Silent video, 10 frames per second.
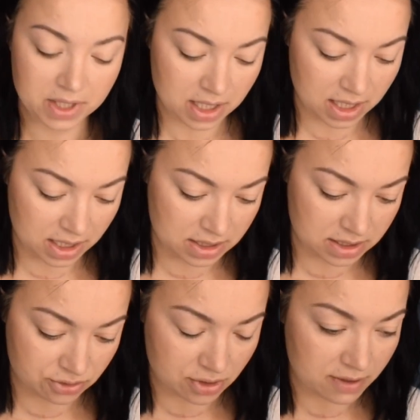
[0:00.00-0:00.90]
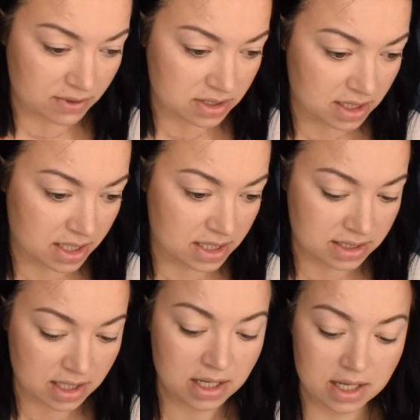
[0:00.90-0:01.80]
and it's a travel size,
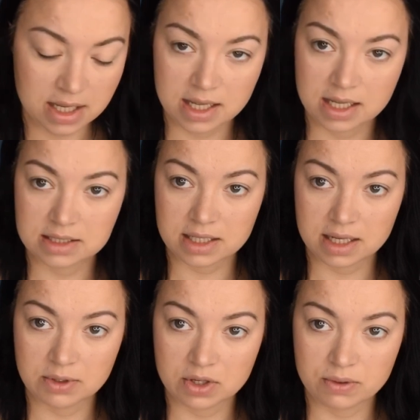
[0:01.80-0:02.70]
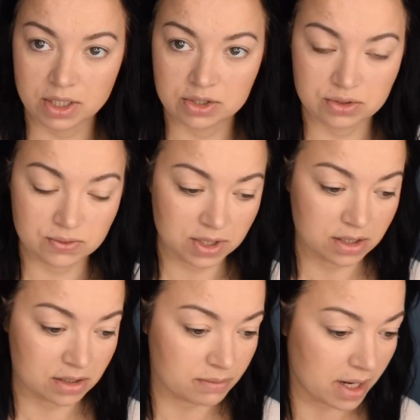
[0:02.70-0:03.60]
and I am going to
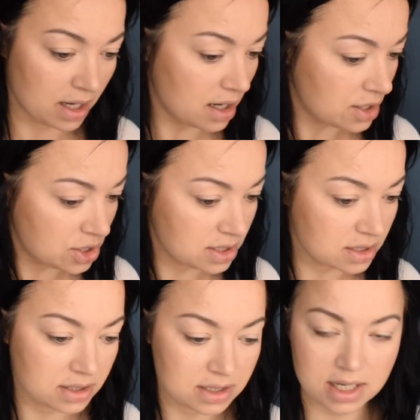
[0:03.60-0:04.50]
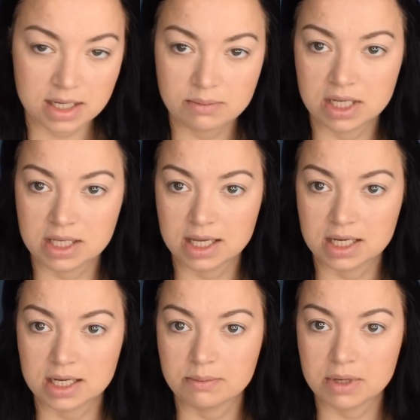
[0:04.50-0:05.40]
curl my lashes a tiny bit and
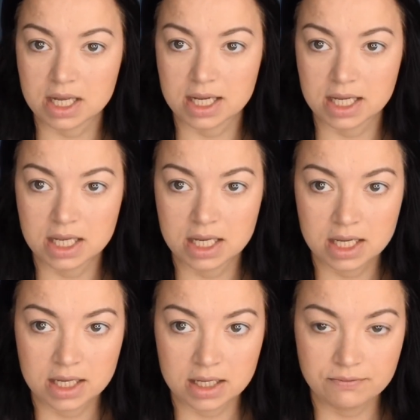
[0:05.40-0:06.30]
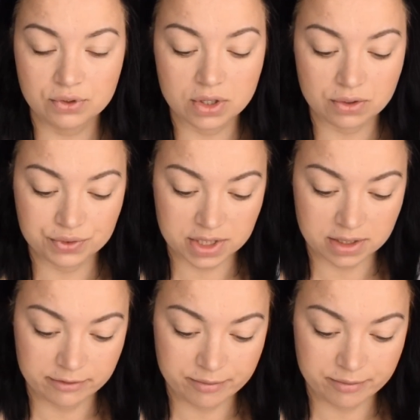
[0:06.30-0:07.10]
apply a few coats of